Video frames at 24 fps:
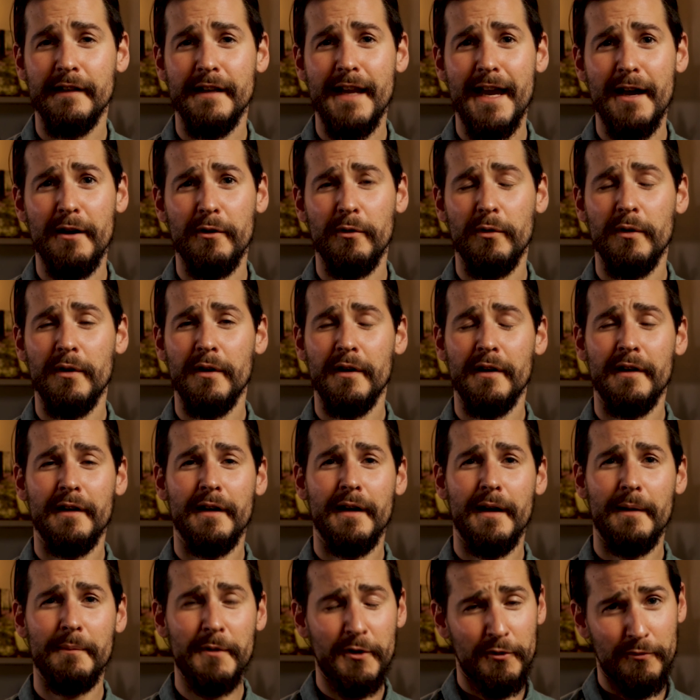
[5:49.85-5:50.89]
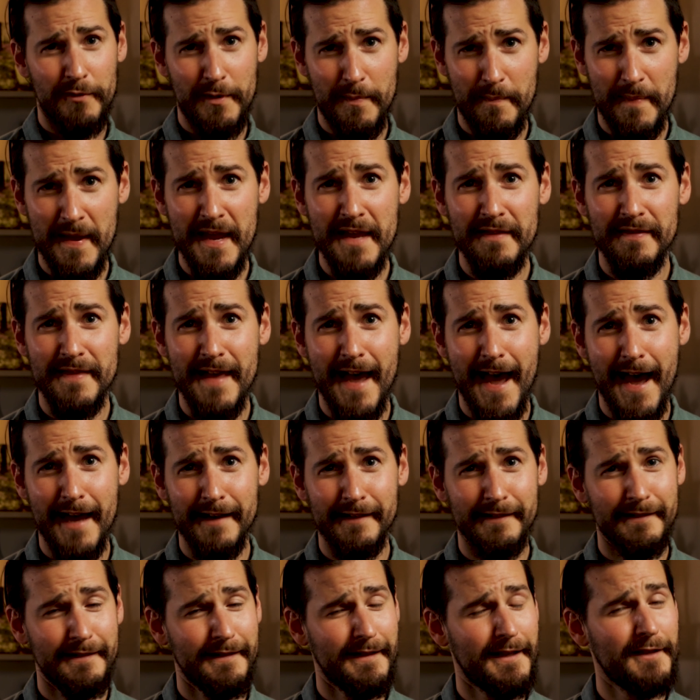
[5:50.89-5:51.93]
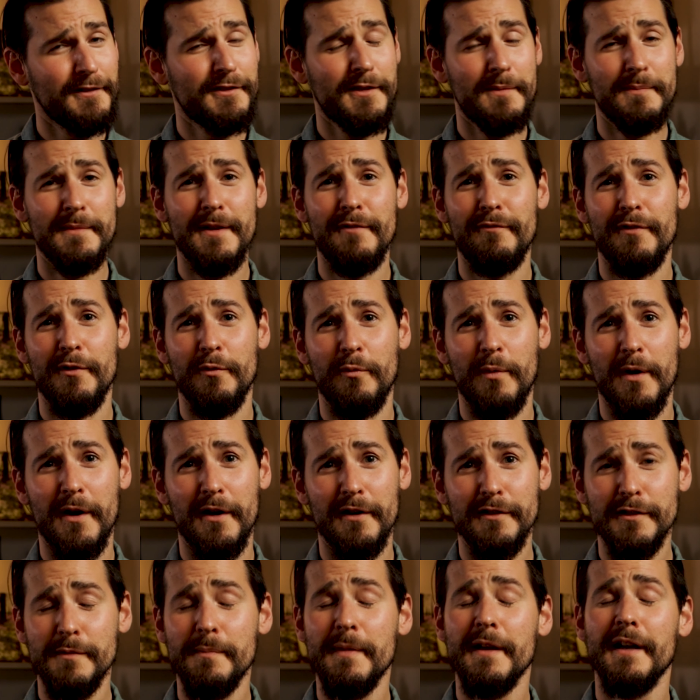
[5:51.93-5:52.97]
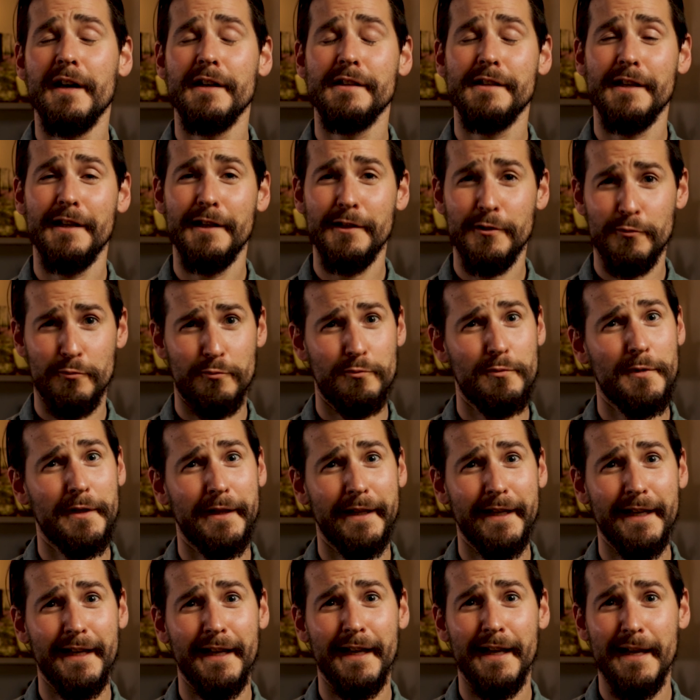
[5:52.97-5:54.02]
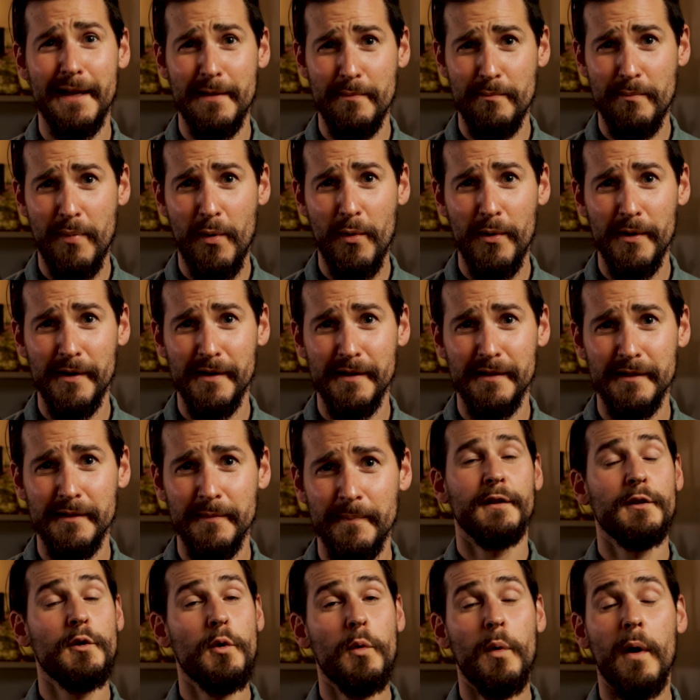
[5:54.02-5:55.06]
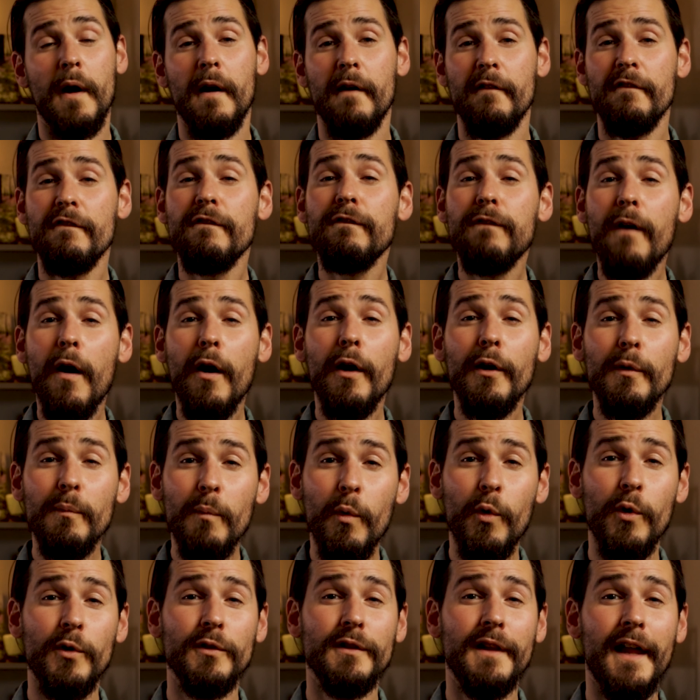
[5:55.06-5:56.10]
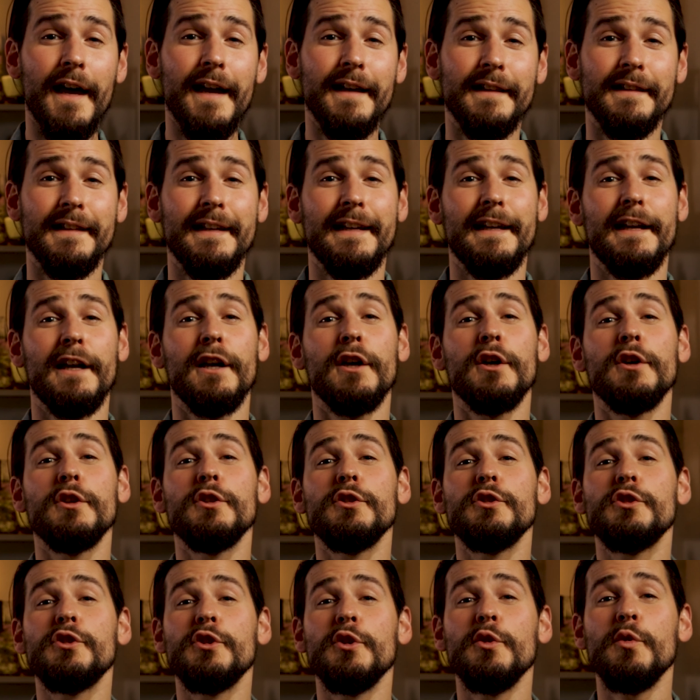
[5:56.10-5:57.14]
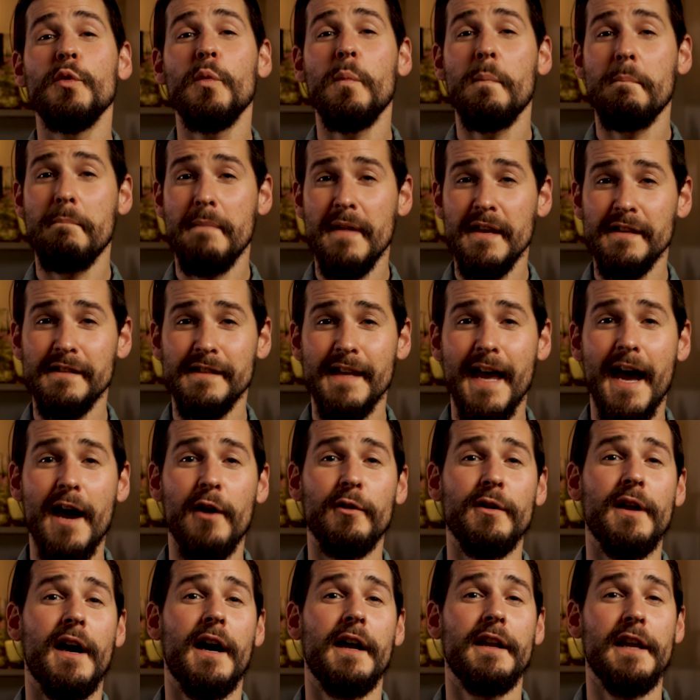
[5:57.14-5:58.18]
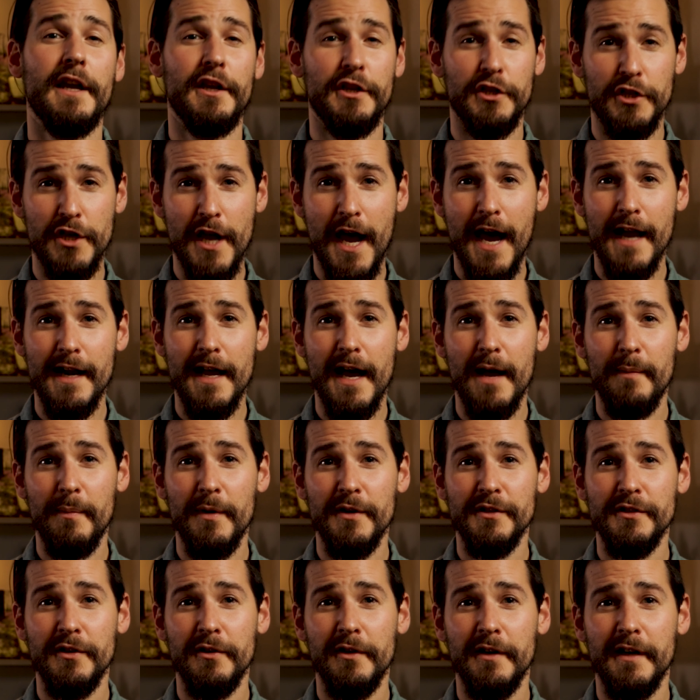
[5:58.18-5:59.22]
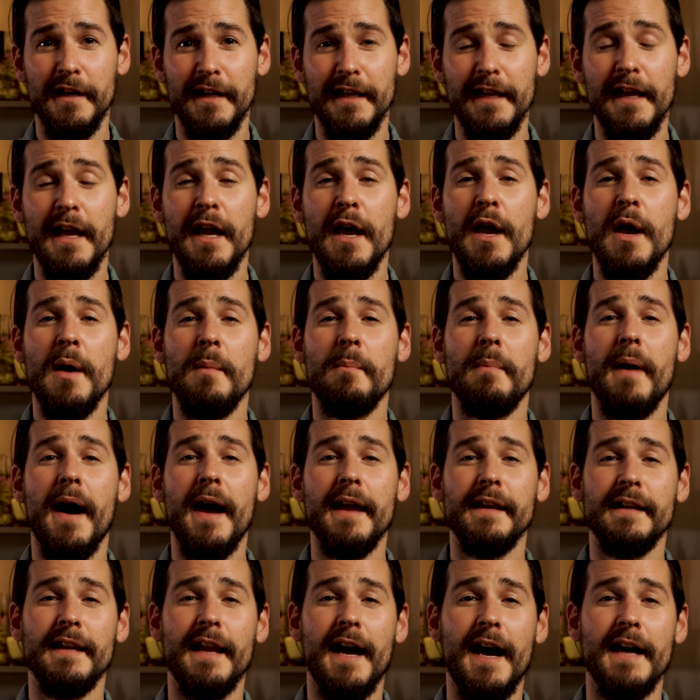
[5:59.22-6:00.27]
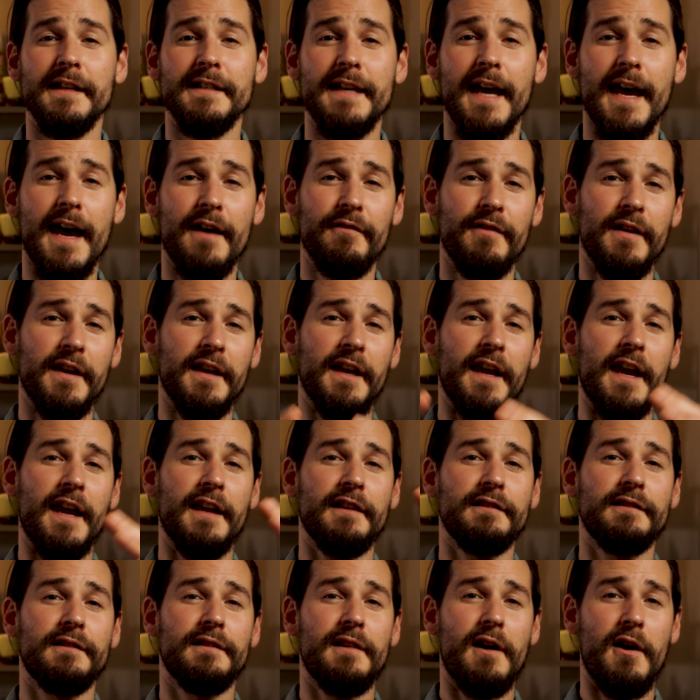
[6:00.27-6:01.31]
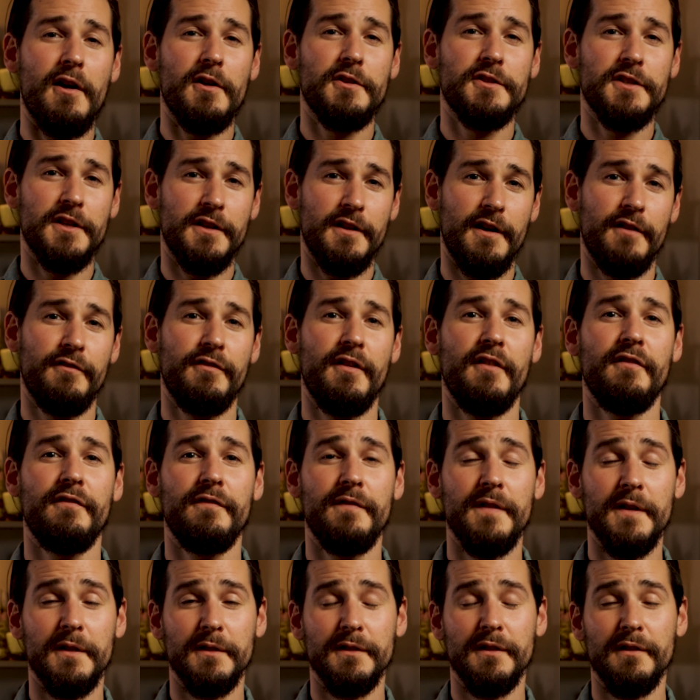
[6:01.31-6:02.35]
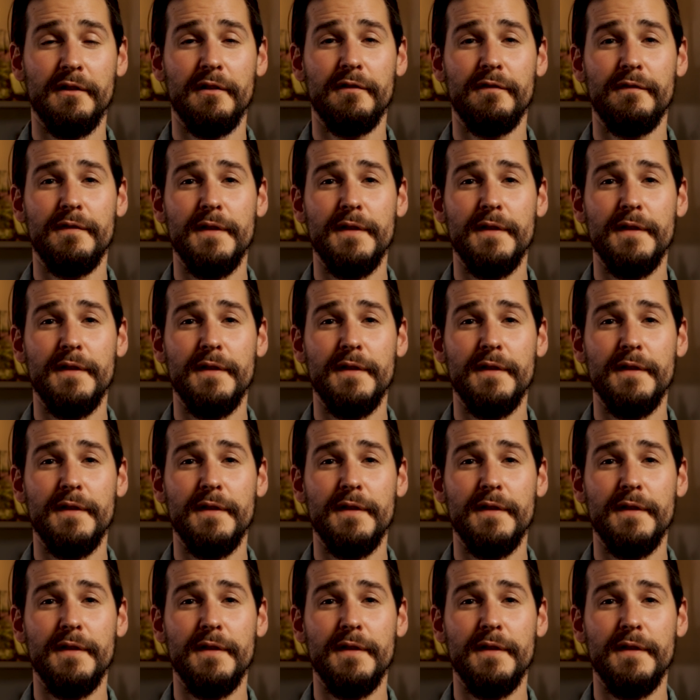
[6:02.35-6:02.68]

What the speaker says: Now, I'm going to repeat that in some different words because it is really important. You are far more likely to miss out on a shot opportunity by not having a large enough field of